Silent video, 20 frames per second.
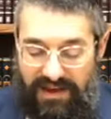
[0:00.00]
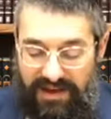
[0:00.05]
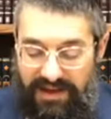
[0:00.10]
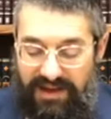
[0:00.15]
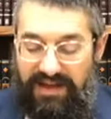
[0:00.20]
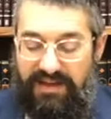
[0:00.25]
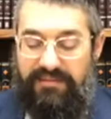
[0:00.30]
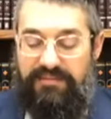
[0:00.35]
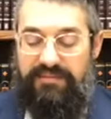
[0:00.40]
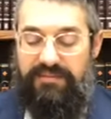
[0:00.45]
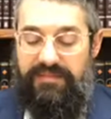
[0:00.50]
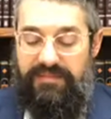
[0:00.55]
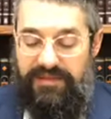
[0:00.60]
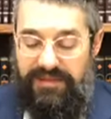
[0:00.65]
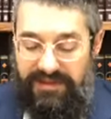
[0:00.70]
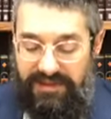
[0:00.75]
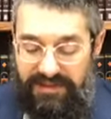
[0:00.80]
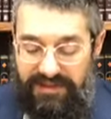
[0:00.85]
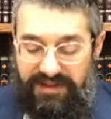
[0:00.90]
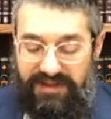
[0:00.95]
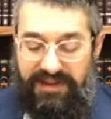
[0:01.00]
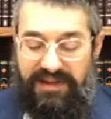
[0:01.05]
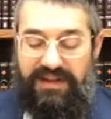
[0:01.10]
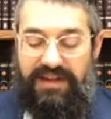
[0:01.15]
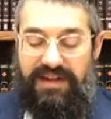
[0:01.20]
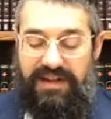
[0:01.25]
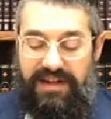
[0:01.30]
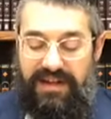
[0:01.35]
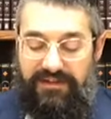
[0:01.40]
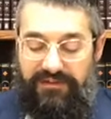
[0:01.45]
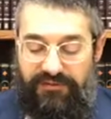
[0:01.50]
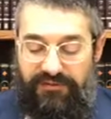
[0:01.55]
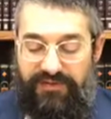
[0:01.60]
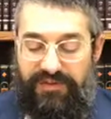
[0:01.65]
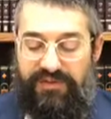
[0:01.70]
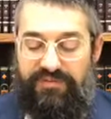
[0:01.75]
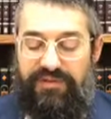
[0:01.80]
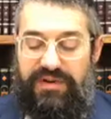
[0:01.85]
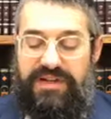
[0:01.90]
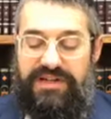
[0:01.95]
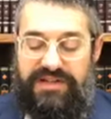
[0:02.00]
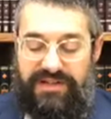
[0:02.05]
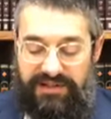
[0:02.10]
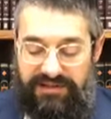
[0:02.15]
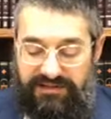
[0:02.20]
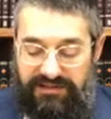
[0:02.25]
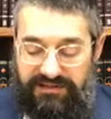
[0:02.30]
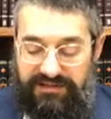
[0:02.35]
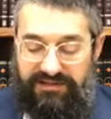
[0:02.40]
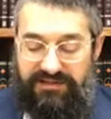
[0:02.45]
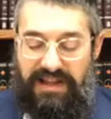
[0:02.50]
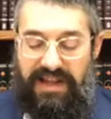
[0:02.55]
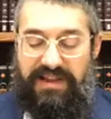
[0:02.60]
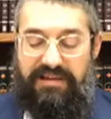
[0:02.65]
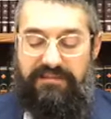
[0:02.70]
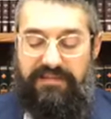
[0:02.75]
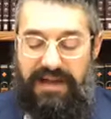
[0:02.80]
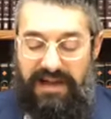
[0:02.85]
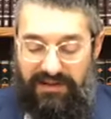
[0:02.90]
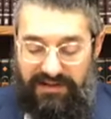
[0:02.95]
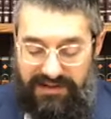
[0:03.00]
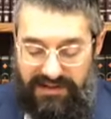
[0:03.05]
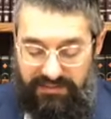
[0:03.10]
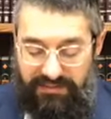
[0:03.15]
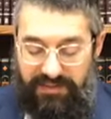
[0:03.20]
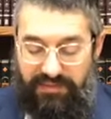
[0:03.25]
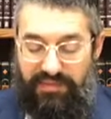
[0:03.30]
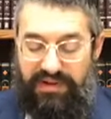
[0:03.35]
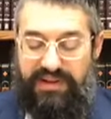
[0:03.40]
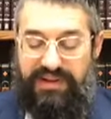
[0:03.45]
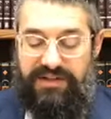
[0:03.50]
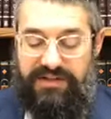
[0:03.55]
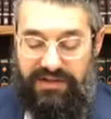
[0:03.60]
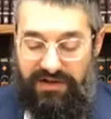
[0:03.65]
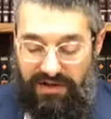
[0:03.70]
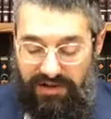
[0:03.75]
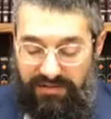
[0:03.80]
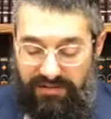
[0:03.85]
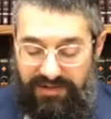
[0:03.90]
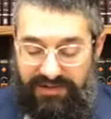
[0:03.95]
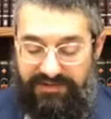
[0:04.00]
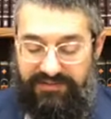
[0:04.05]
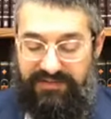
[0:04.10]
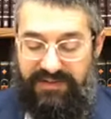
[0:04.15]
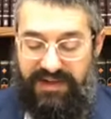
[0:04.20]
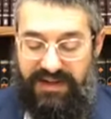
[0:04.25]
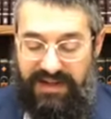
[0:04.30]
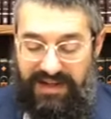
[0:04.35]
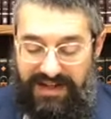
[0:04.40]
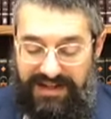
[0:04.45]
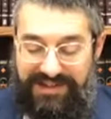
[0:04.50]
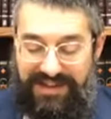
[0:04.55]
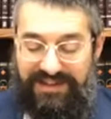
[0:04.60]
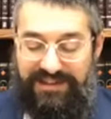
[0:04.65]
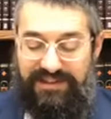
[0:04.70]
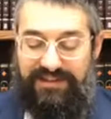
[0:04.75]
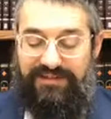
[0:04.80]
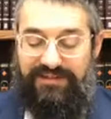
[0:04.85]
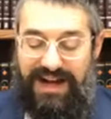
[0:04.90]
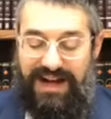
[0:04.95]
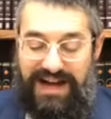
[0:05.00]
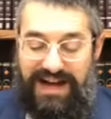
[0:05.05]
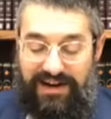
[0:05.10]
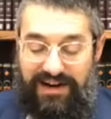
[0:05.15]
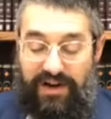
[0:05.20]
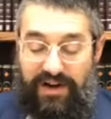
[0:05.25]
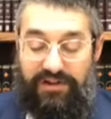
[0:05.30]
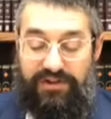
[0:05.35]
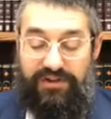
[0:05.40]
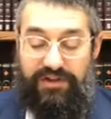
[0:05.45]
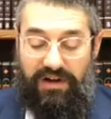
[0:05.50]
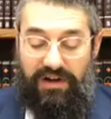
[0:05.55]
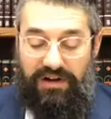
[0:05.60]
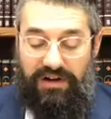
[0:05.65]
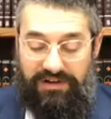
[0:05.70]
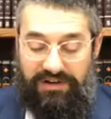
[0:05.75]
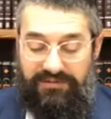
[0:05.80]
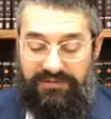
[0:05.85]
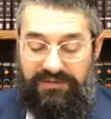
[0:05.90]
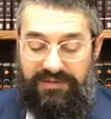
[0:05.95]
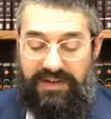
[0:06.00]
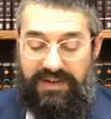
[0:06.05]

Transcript: Im, if the reason that impels him to bring this korban is al dvar haidah,